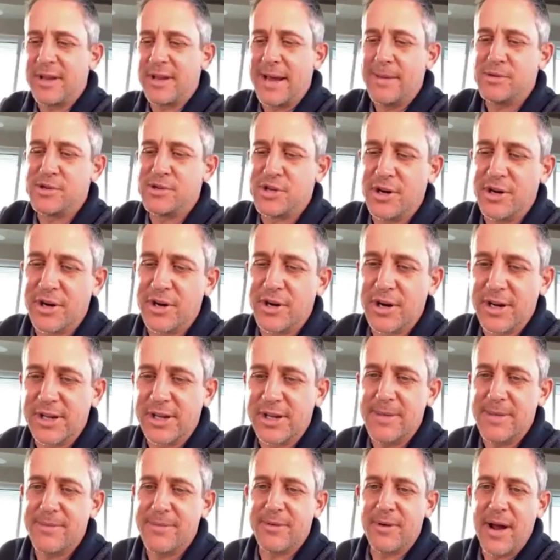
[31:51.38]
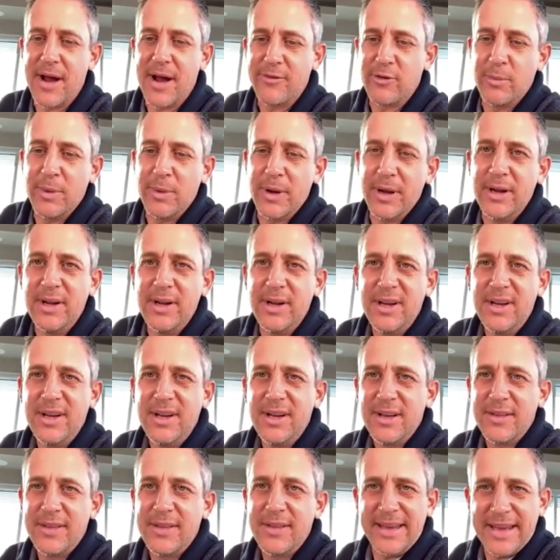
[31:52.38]
type shirt you're going to keep forever, but
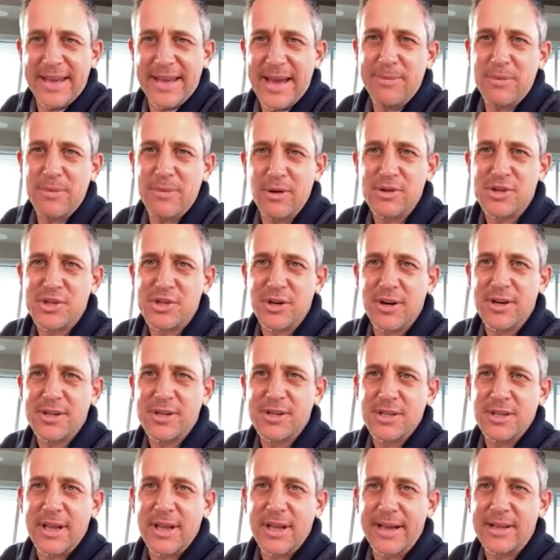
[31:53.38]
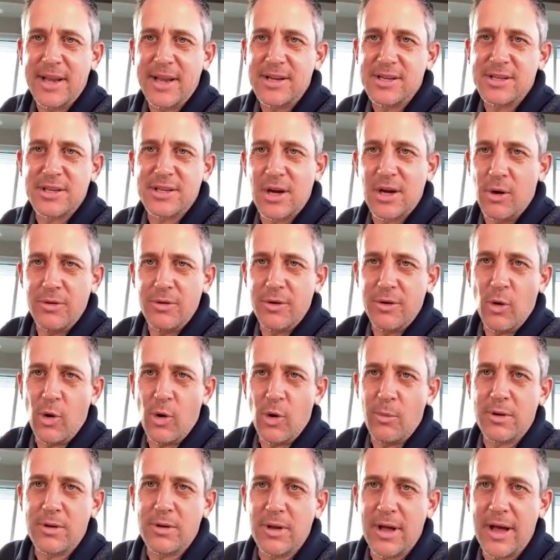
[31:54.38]
they keep those shirts and like they just go in the
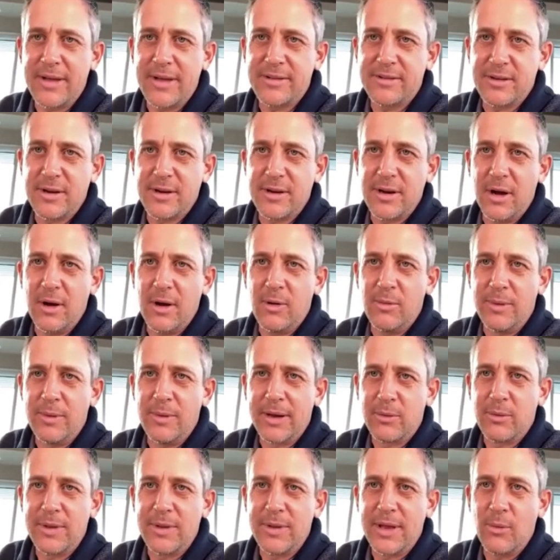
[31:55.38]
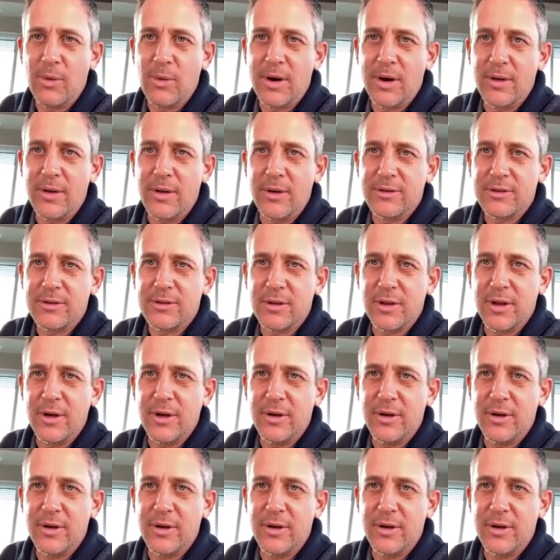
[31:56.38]
normal closet at home, like when they wear those clothes.